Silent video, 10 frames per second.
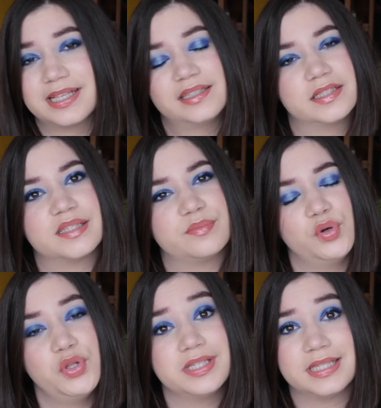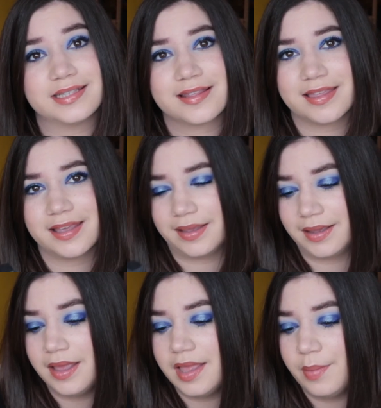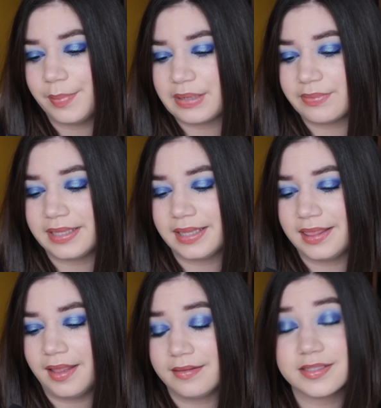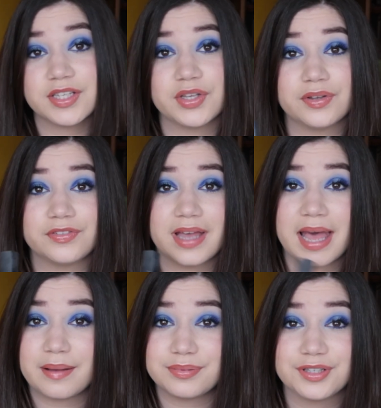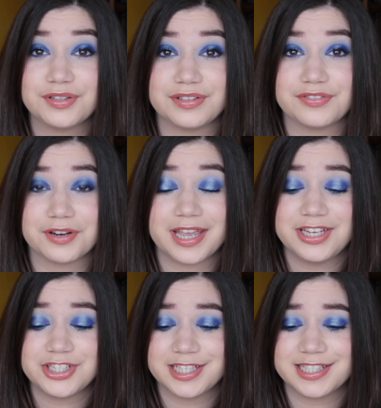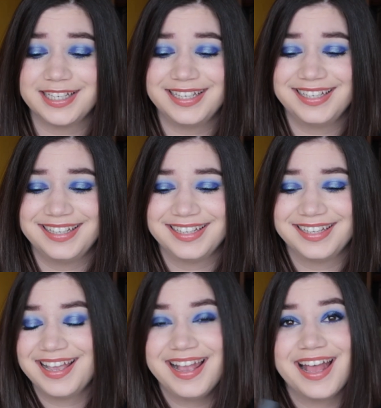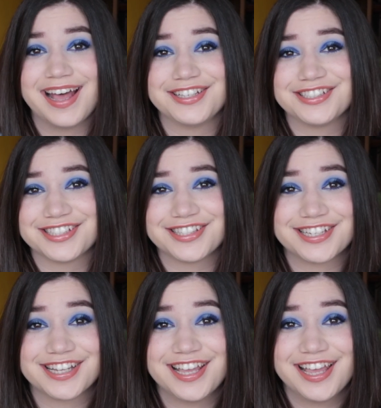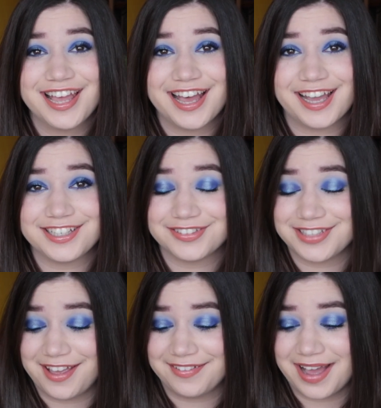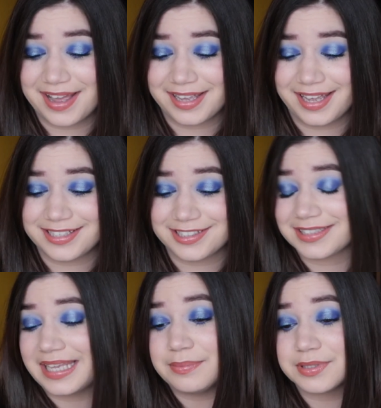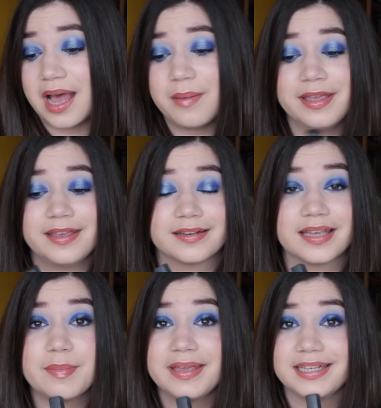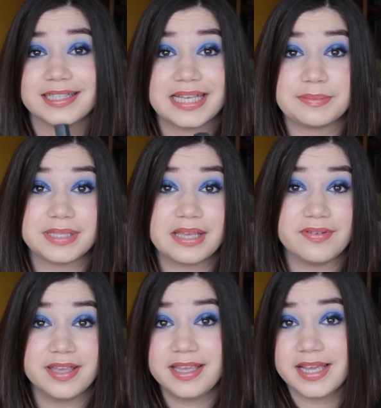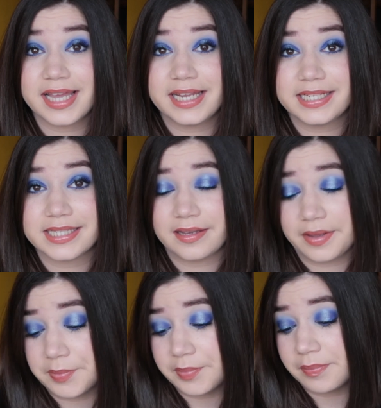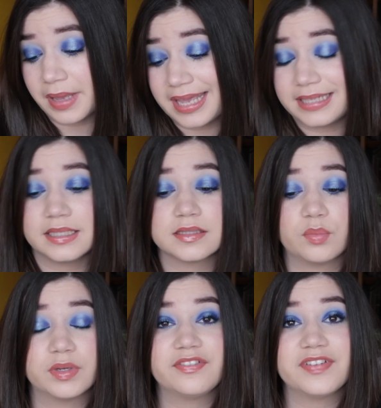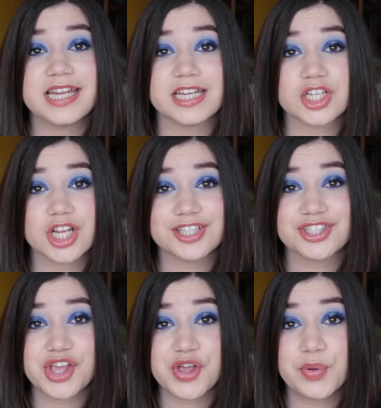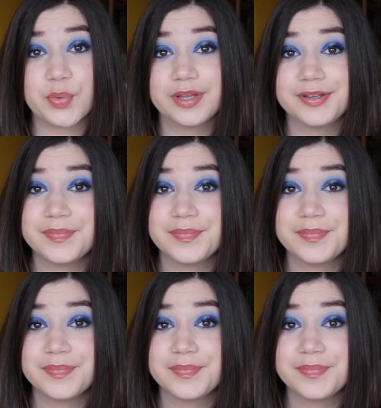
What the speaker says: like the smallest little thing, but it will last you absolutely for ages. I don't know, it just keeps coming and coming, and it keeps giving, and it doesn't want to finish. So